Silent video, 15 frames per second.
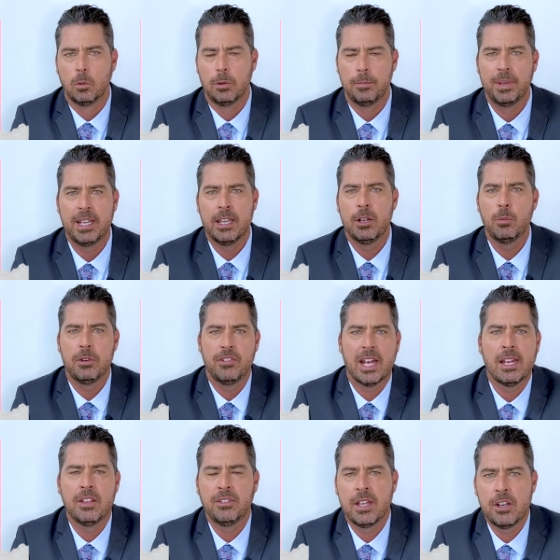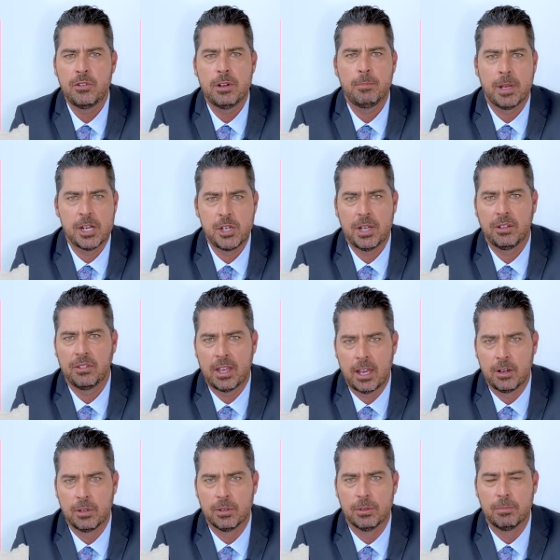We begin with Alexandre Bajek's
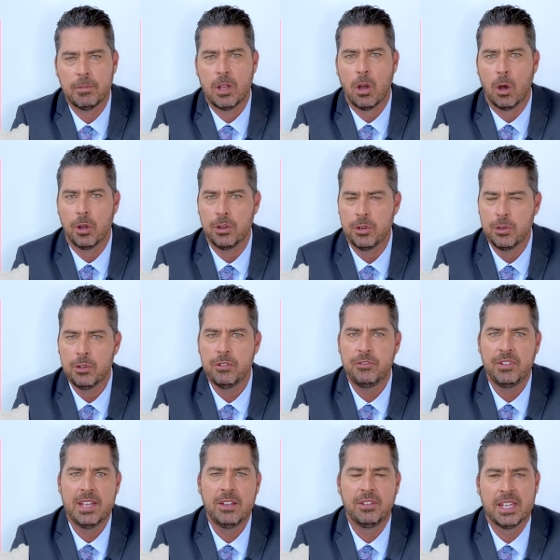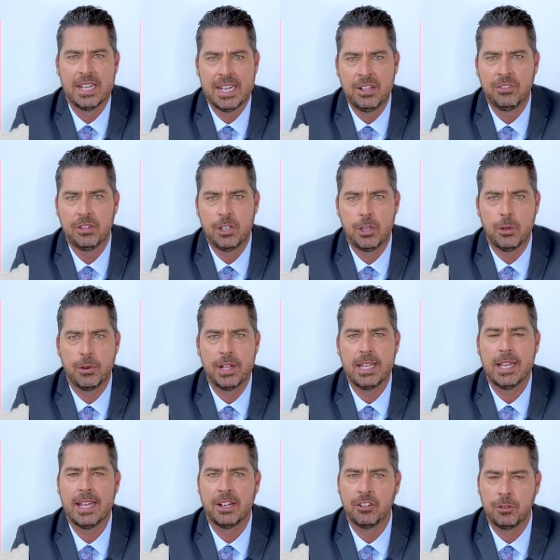article on new fears and insecurity
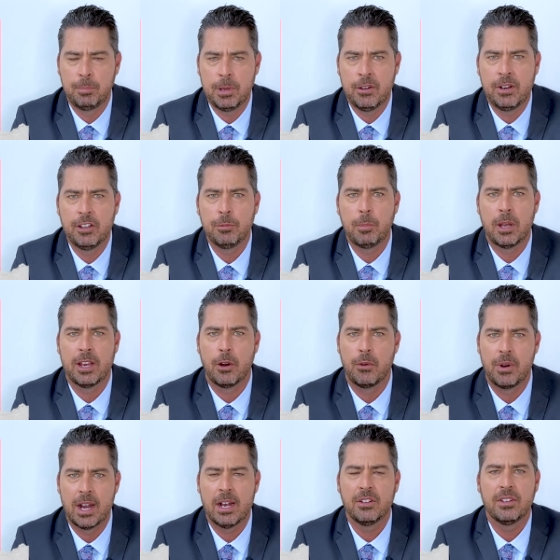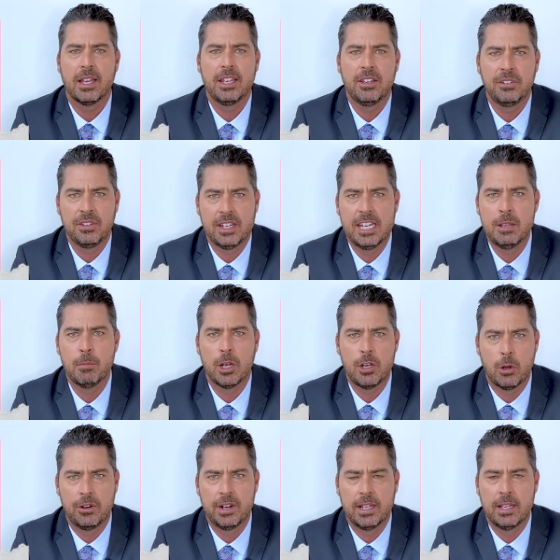experienced by Iraq's Yazidi
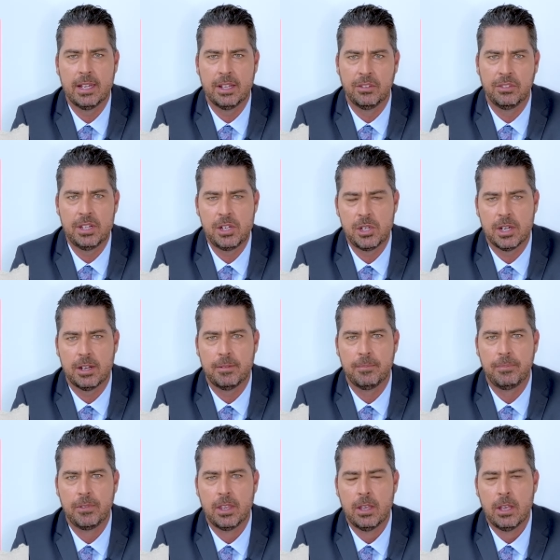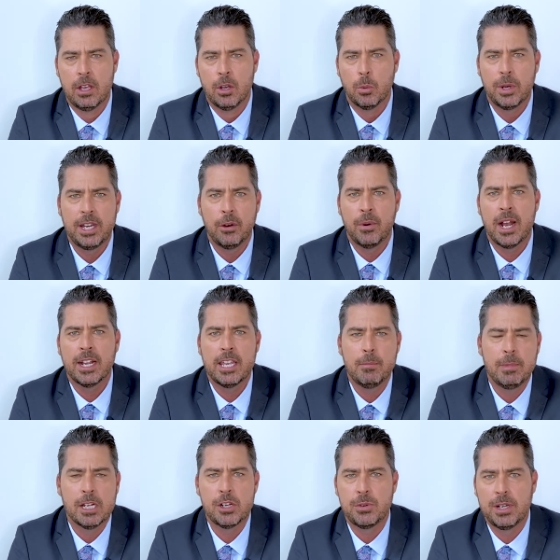minority in Sinjar, where the Iraqi
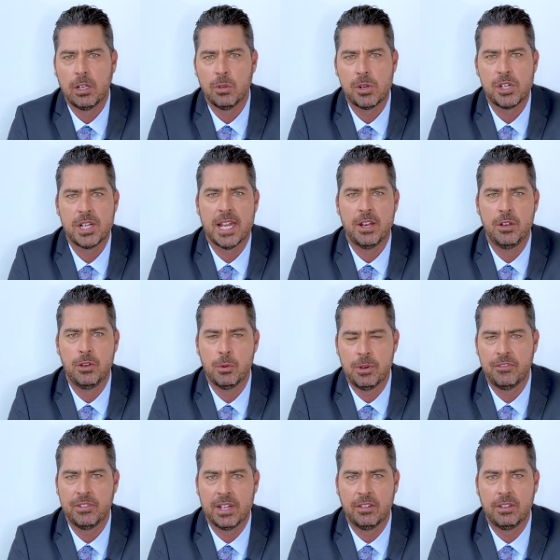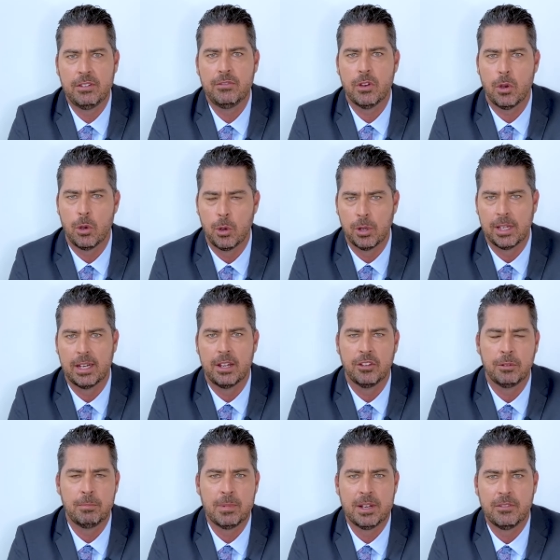military launched a new offensive early
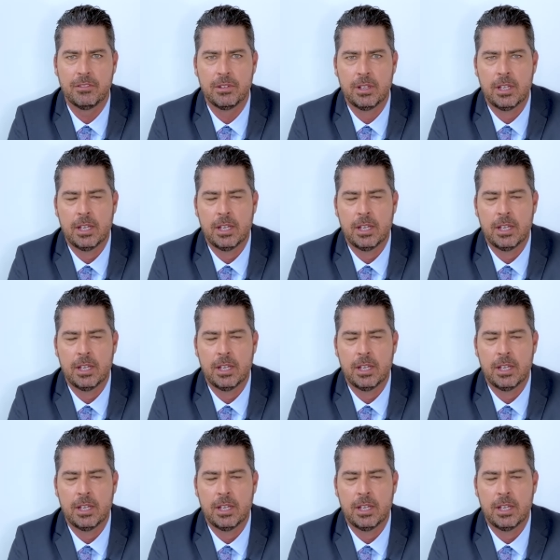this month